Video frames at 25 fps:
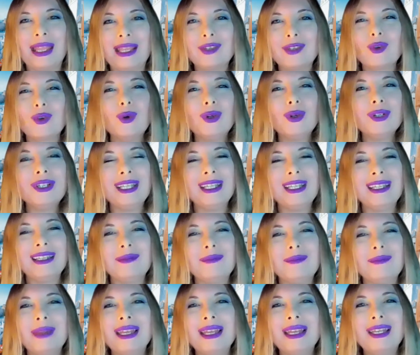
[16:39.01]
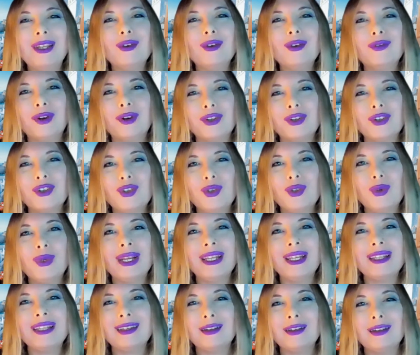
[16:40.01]
escorting many of our
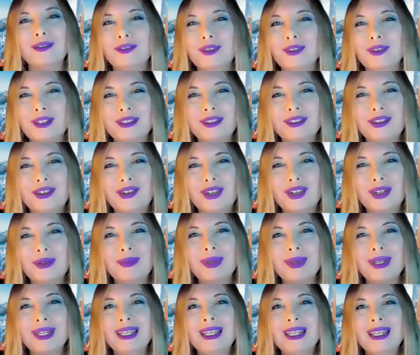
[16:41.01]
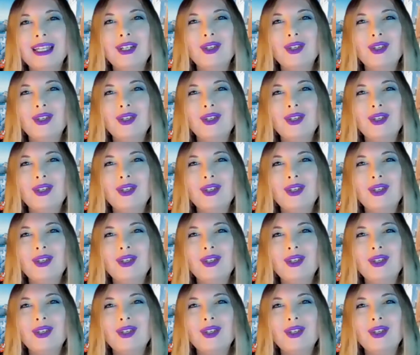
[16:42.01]
students in a field trip